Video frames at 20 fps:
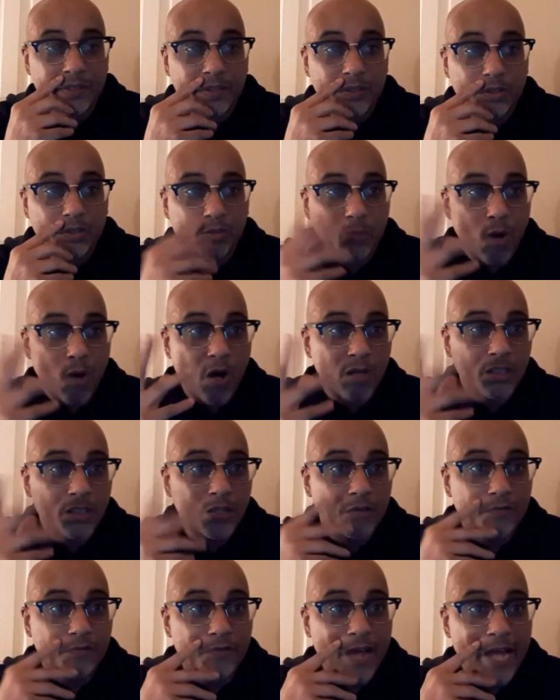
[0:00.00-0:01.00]
Small
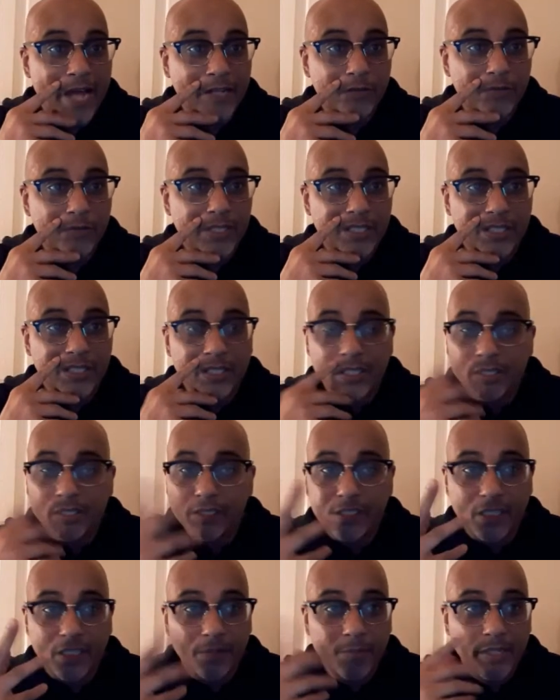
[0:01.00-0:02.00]
little factory,
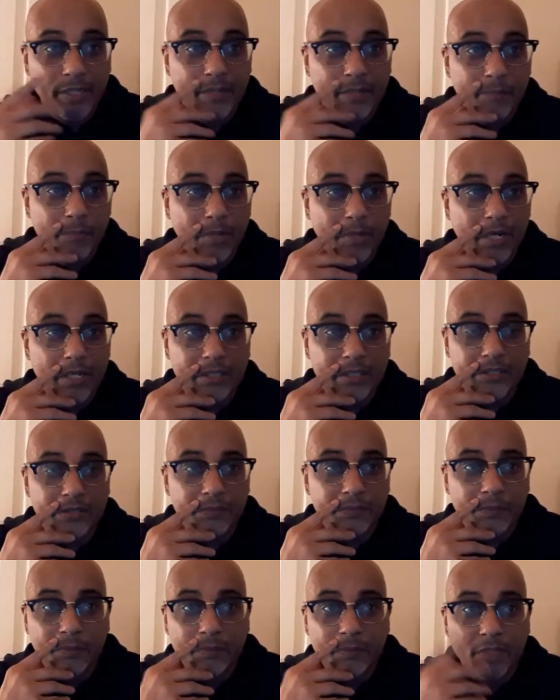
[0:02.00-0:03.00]
10 million bucks.
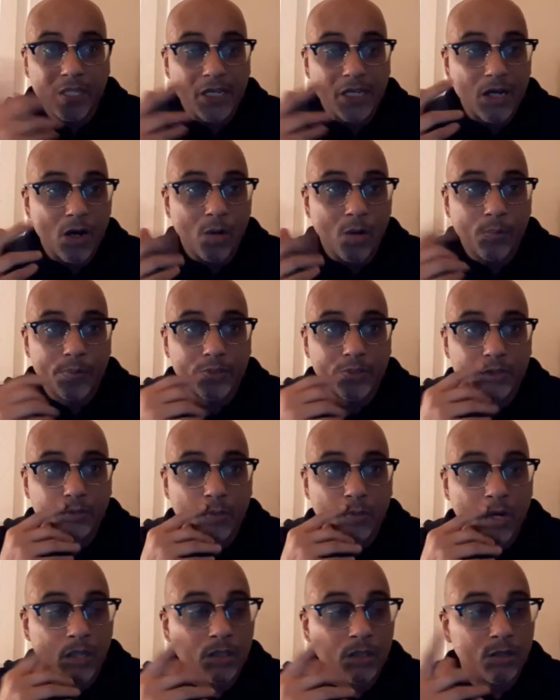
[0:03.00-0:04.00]
He can open a
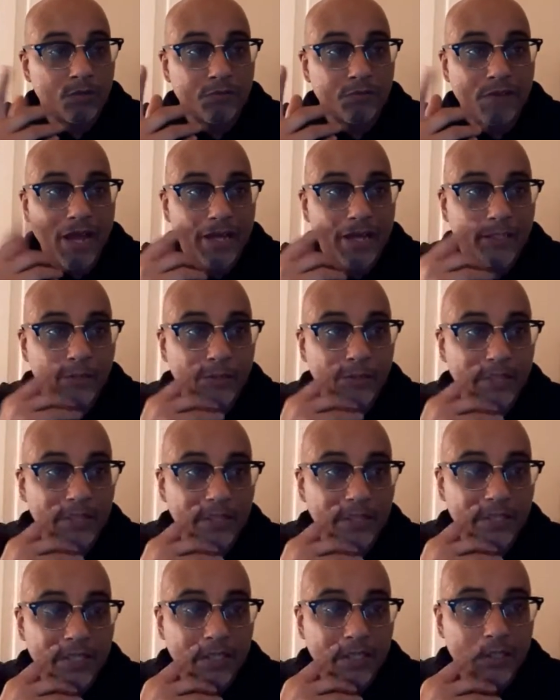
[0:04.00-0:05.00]
small little factory,
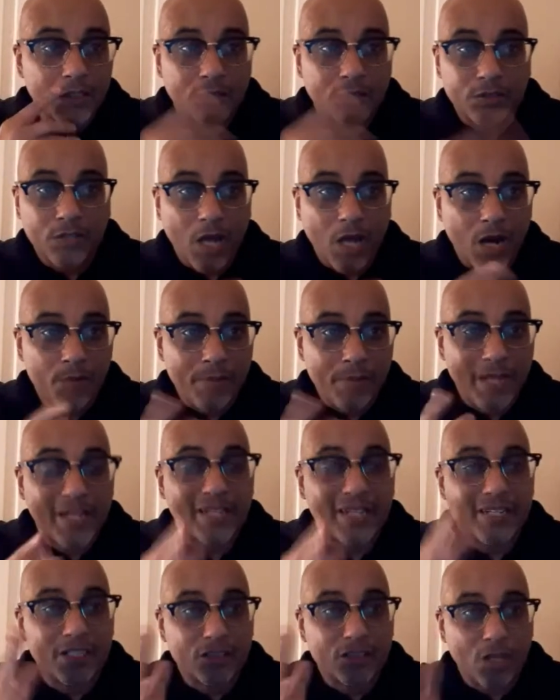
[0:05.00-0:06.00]
start
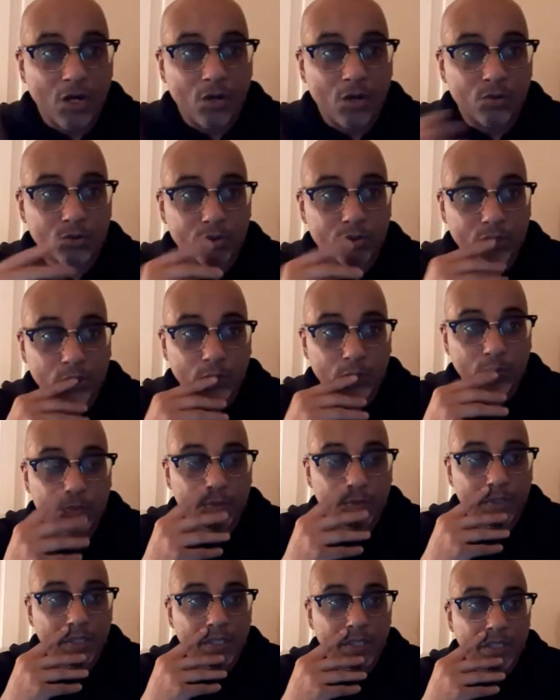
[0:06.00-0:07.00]
making his own shoe.
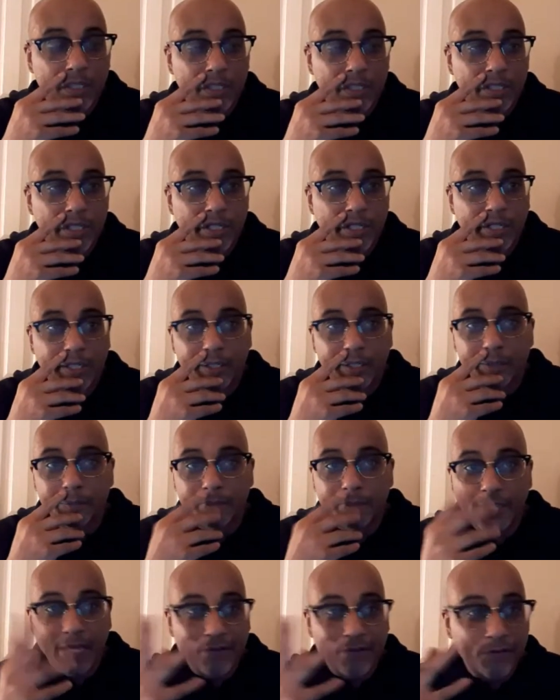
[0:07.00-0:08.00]

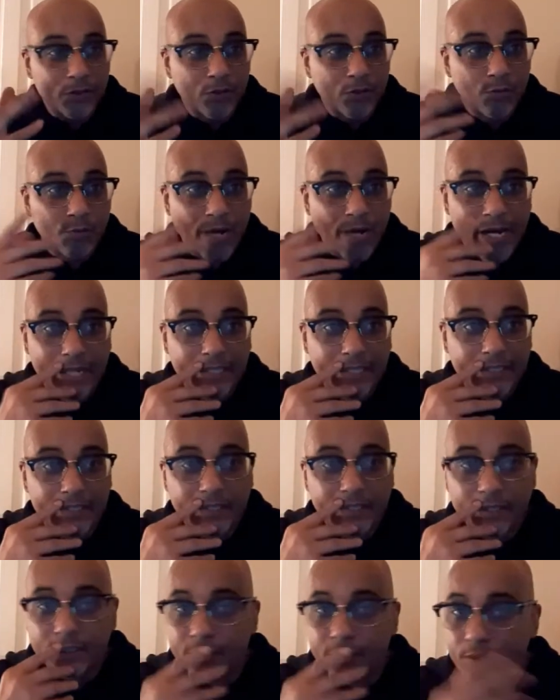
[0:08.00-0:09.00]
Kevin Durant,
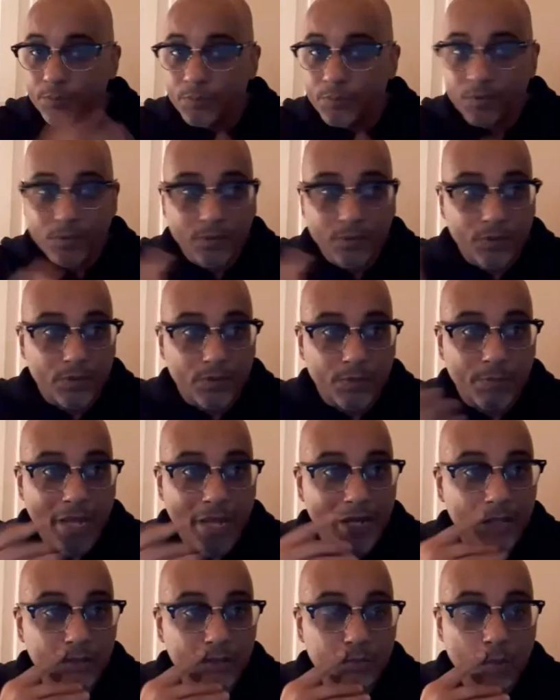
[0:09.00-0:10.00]

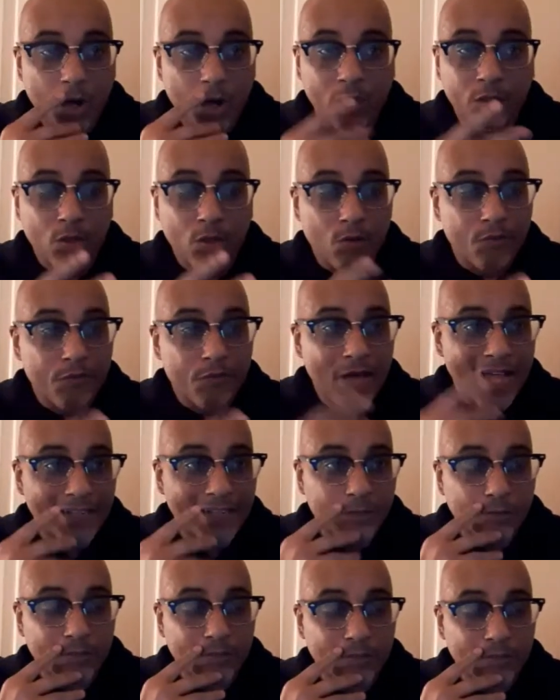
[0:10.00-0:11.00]
make a small little
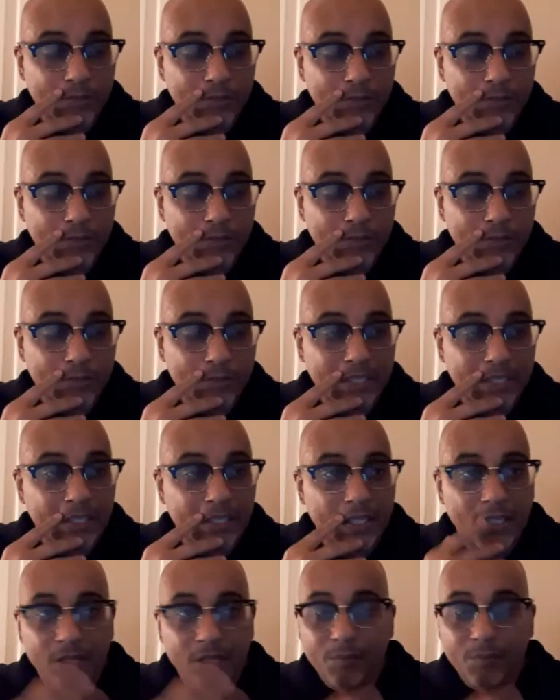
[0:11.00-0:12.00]
factory,
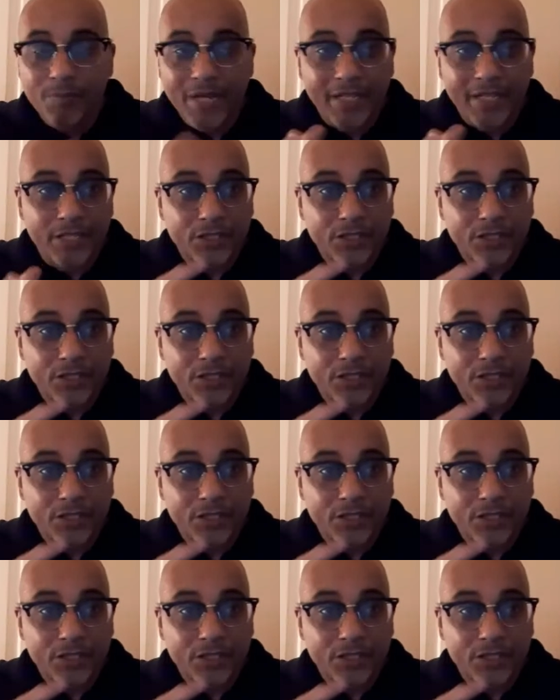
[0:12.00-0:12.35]
own shoe.